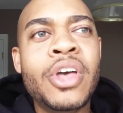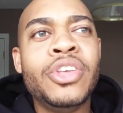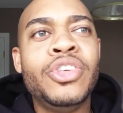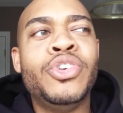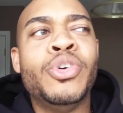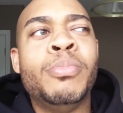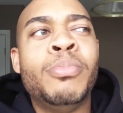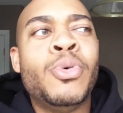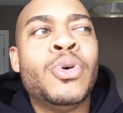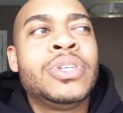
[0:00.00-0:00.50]

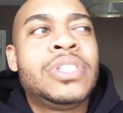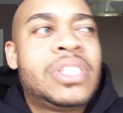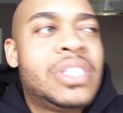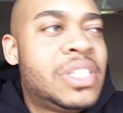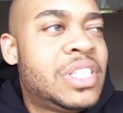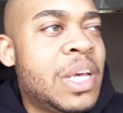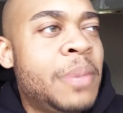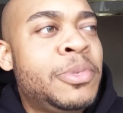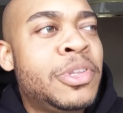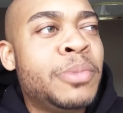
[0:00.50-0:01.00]
you're more
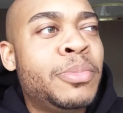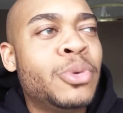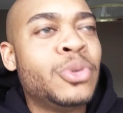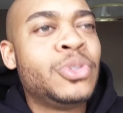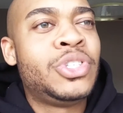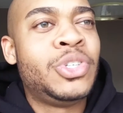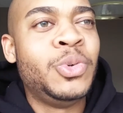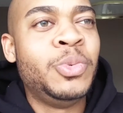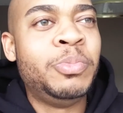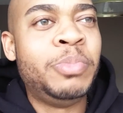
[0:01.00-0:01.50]
susceptible
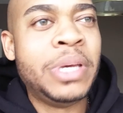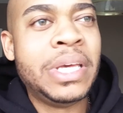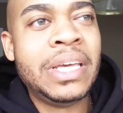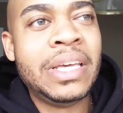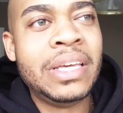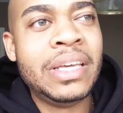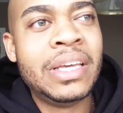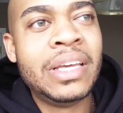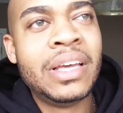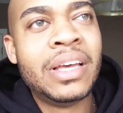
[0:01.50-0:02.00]
to
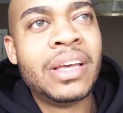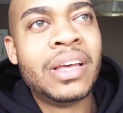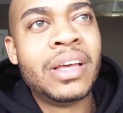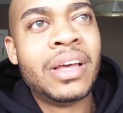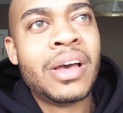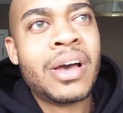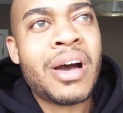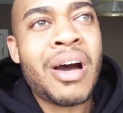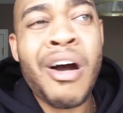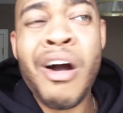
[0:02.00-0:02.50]
be
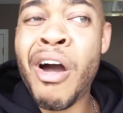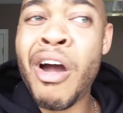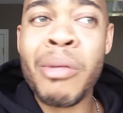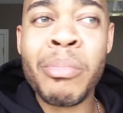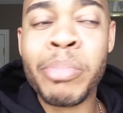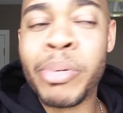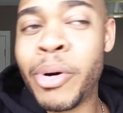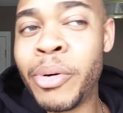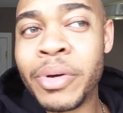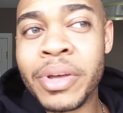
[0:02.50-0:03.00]

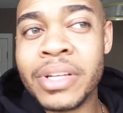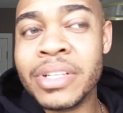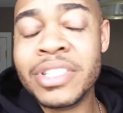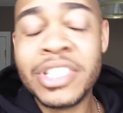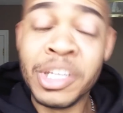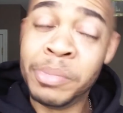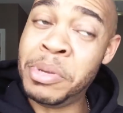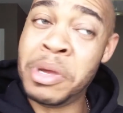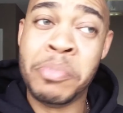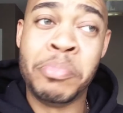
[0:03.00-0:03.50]
heartbroken,
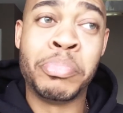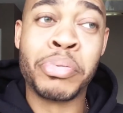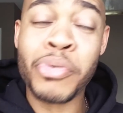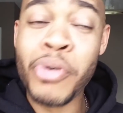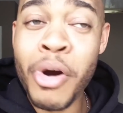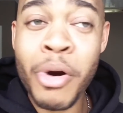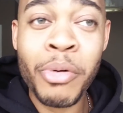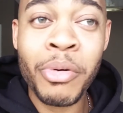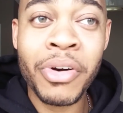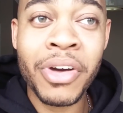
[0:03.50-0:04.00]
to be
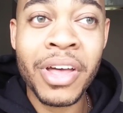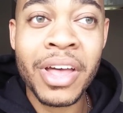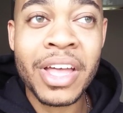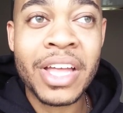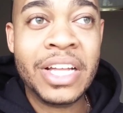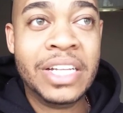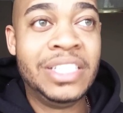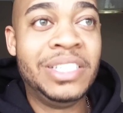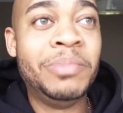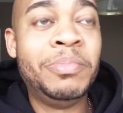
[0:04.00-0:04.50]
broke,
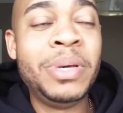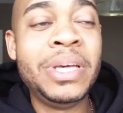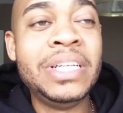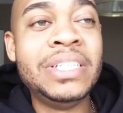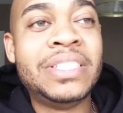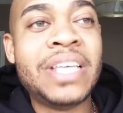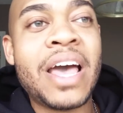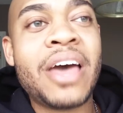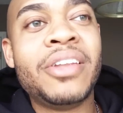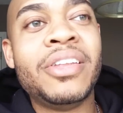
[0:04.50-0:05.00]
to be
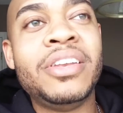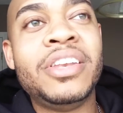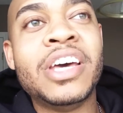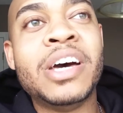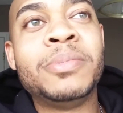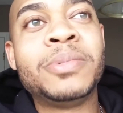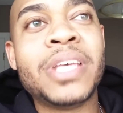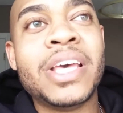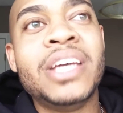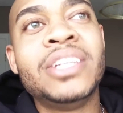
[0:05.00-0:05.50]
down in the
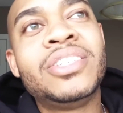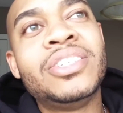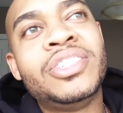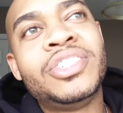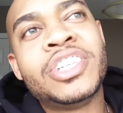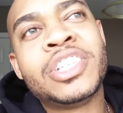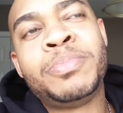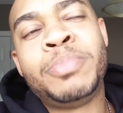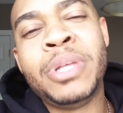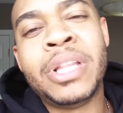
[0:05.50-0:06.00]
dumps, and to
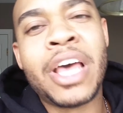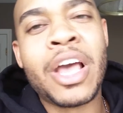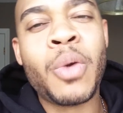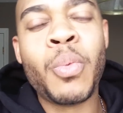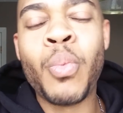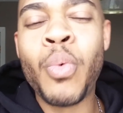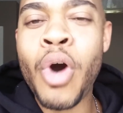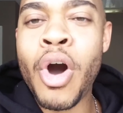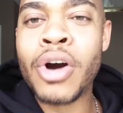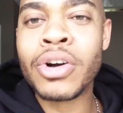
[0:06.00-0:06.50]
just be like
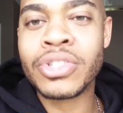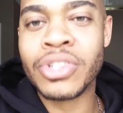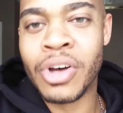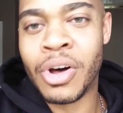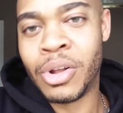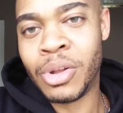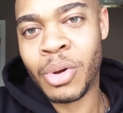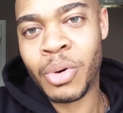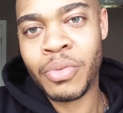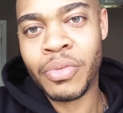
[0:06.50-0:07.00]
walked
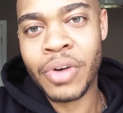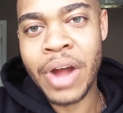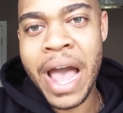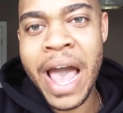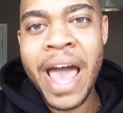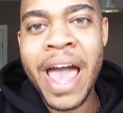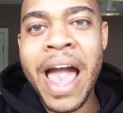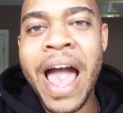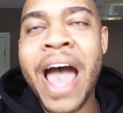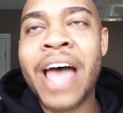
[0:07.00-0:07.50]
all over.
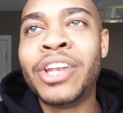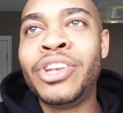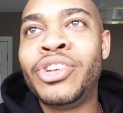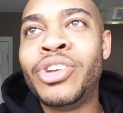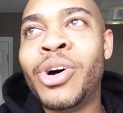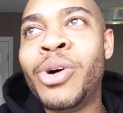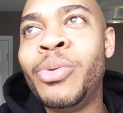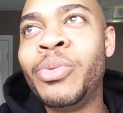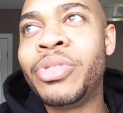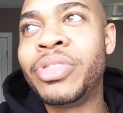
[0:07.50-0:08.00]
I
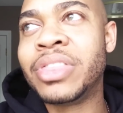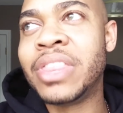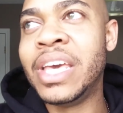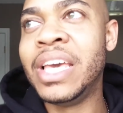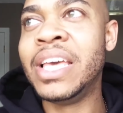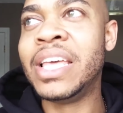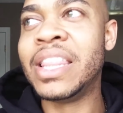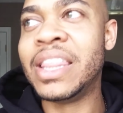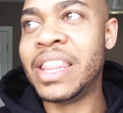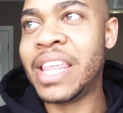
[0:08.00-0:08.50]
don't
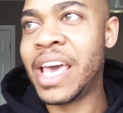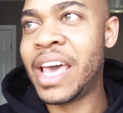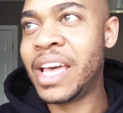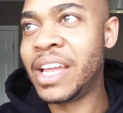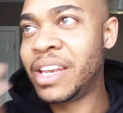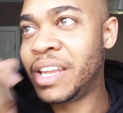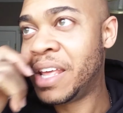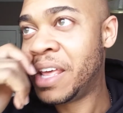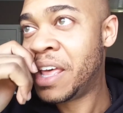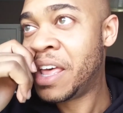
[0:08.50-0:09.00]
think
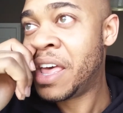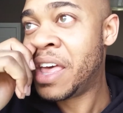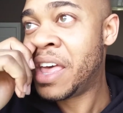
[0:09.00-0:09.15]
that,